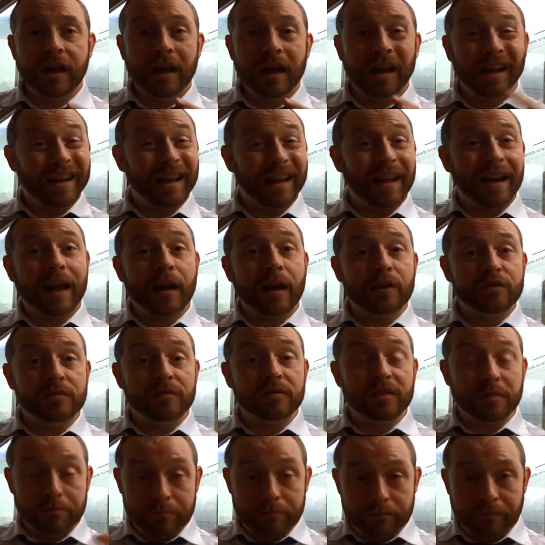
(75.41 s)
And it allows them
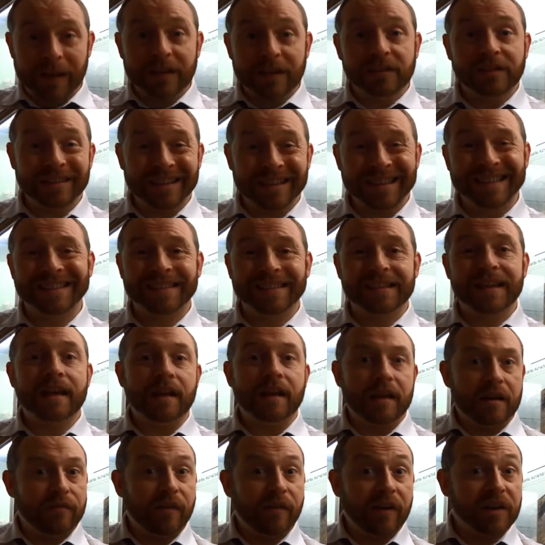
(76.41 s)
to basically see
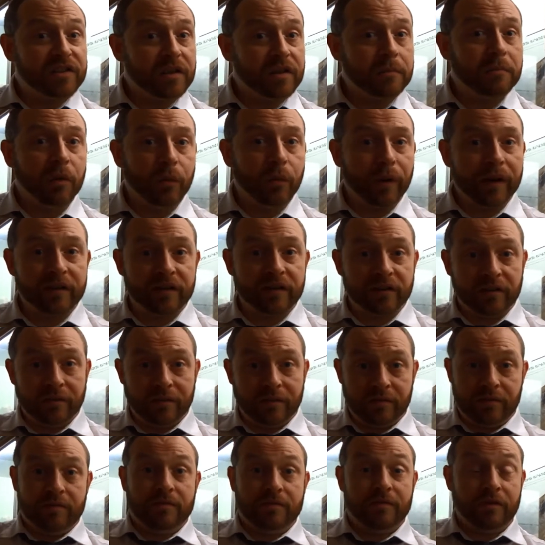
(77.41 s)
in a very similar way to,
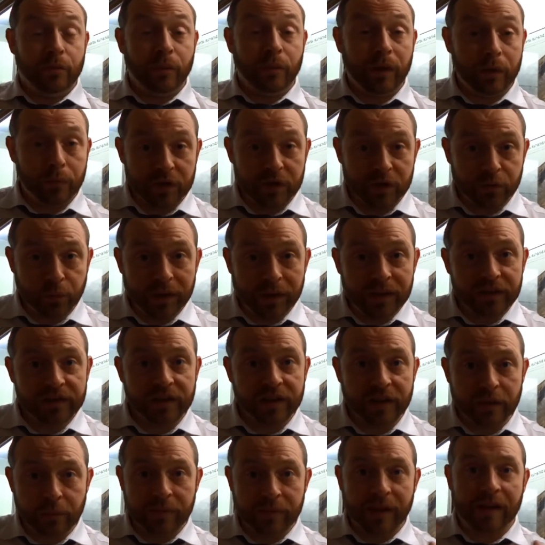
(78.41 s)
to the way which we
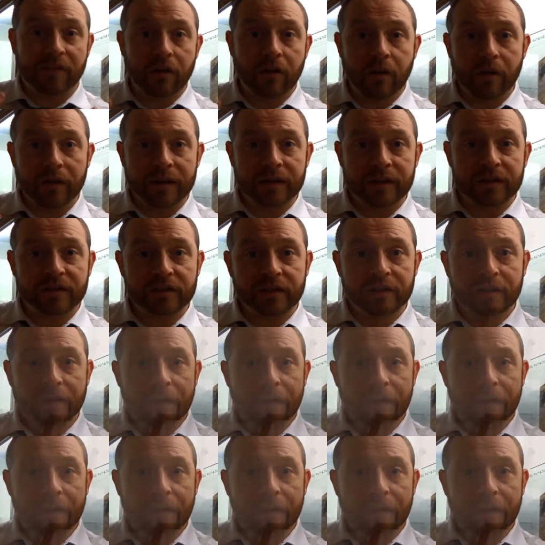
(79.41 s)
see with our eyes.